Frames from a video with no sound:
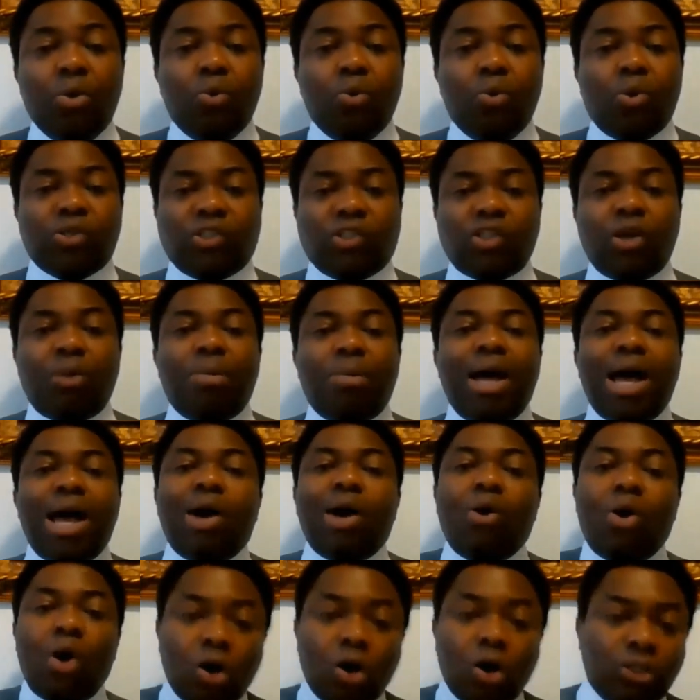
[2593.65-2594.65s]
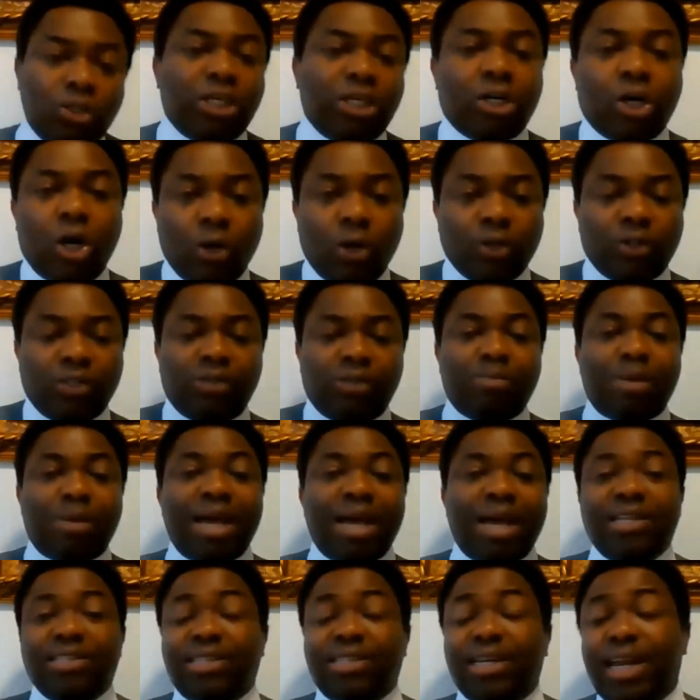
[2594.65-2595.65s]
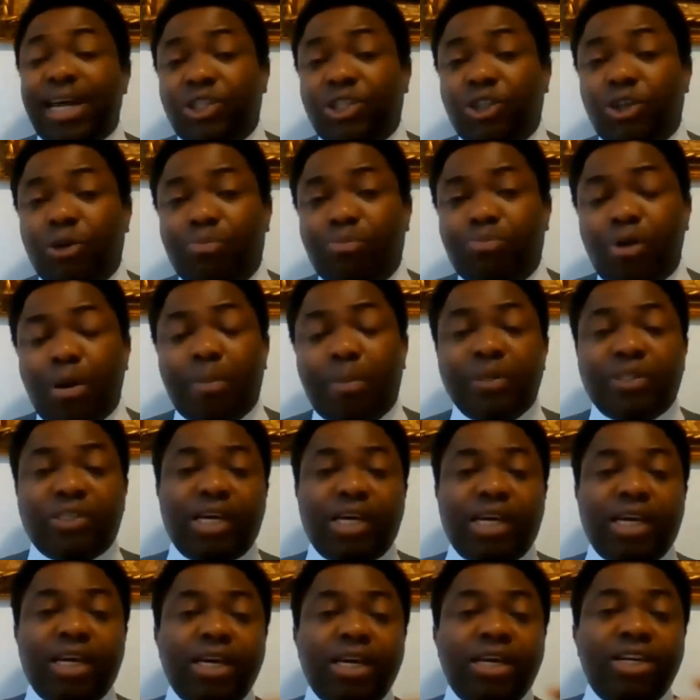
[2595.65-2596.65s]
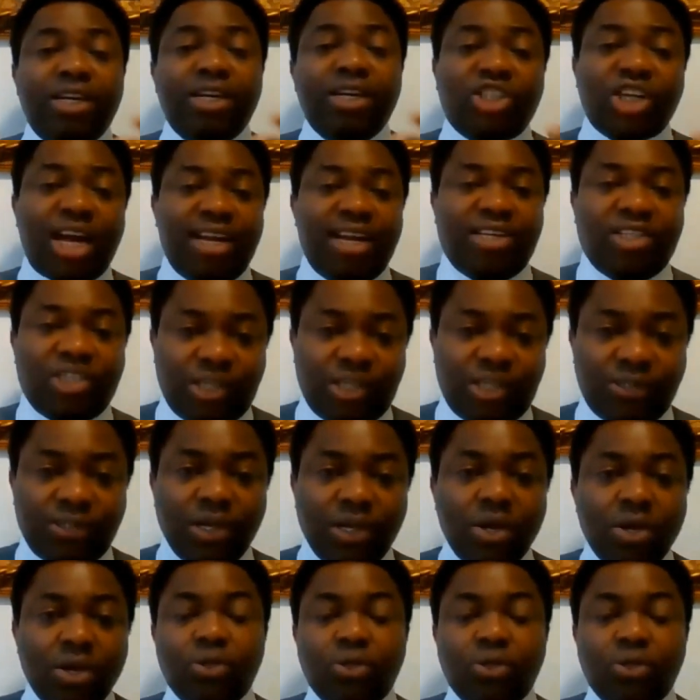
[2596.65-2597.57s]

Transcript: was somehow undercut by intellectual property challenges.